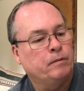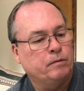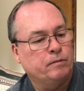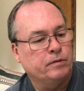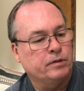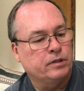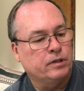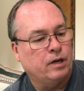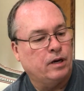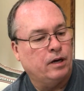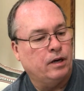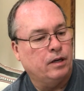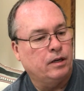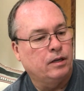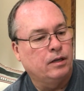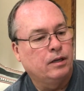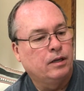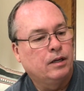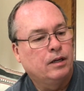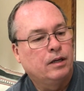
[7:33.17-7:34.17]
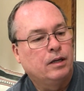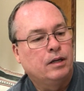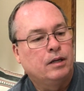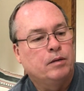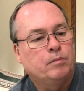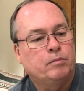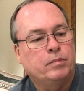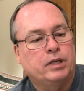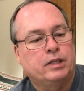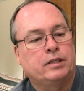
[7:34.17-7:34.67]
it was on,
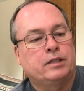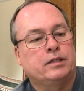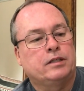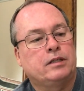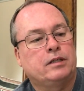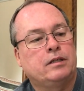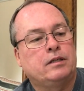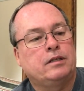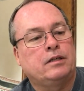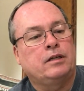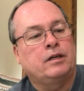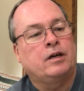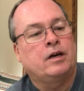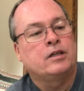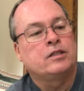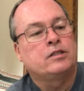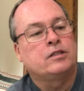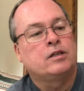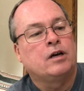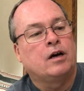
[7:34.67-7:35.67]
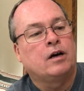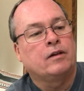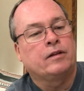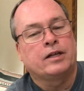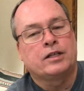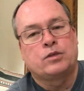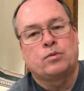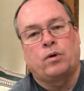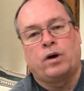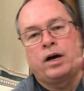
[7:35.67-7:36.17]
but God's Song,
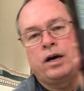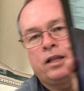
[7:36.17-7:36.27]
that's why I